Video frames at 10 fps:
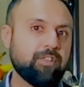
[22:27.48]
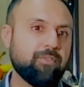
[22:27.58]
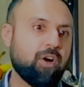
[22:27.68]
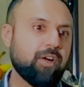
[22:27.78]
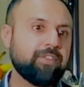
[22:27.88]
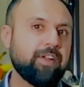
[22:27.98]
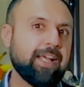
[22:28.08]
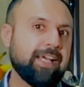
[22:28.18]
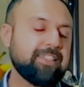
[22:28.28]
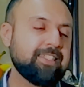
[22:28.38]
Dev, are there
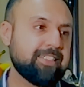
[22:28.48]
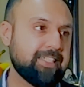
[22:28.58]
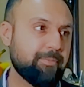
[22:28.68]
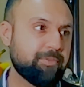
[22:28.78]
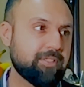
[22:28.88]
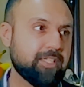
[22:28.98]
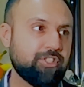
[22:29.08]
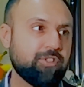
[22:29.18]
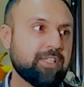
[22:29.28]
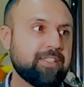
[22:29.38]
any steps that
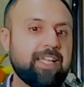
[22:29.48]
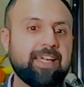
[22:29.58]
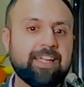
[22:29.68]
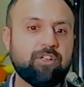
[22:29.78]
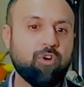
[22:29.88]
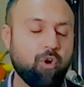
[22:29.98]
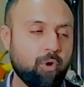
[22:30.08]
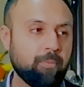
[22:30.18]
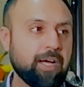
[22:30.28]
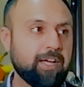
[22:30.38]
you can take at
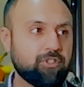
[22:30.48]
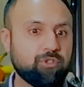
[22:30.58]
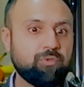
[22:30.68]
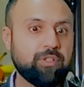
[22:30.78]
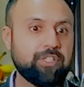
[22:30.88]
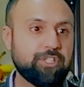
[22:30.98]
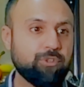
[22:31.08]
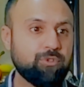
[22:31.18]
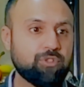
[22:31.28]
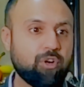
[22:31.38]
home to
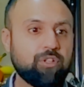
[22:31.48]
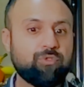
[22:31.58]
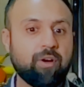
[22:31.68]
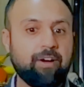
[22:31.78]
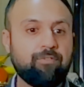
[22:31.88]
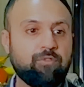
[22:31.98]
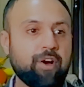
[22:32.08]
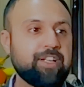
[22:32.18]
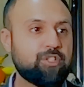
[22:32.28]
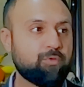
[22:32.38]
reduce or to
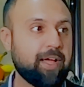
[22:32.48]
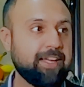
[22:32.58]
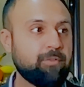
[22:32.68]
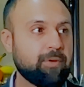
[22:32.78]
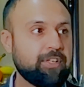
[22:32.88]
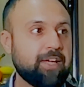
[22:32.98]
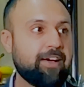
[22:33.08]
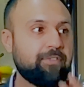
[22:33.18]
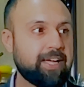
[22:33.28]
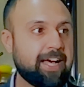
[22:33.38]
avoid swelling when you
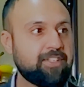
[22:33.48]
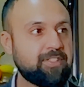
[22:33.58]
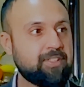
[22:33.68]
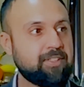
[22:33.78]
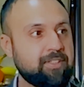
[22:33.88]
have a cast?